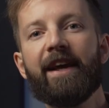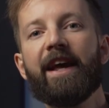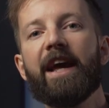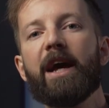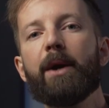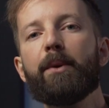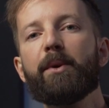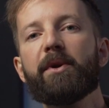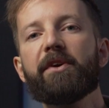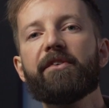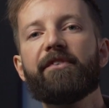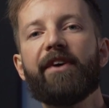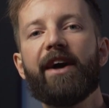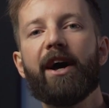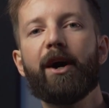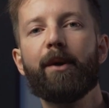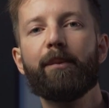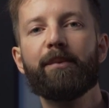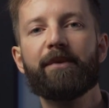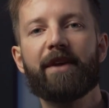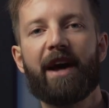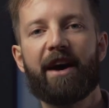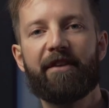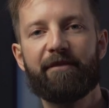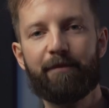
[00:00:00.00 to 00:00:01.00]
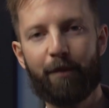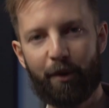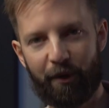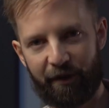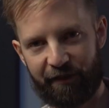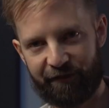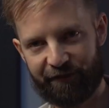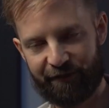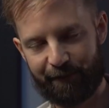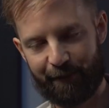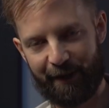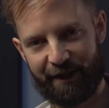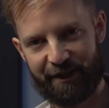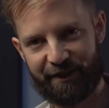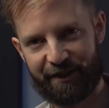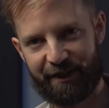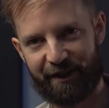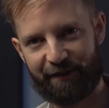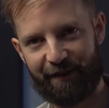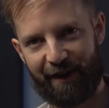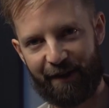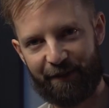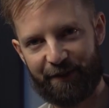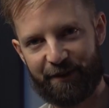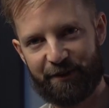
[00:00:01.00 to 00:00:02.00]
it would have helped to have more information
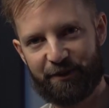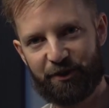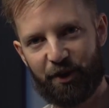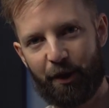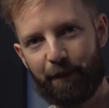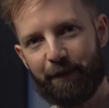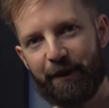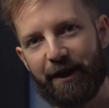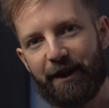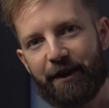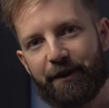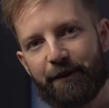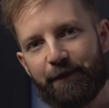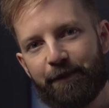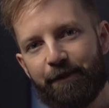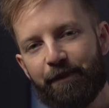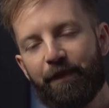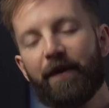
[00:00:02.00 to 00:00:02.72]
around this topic.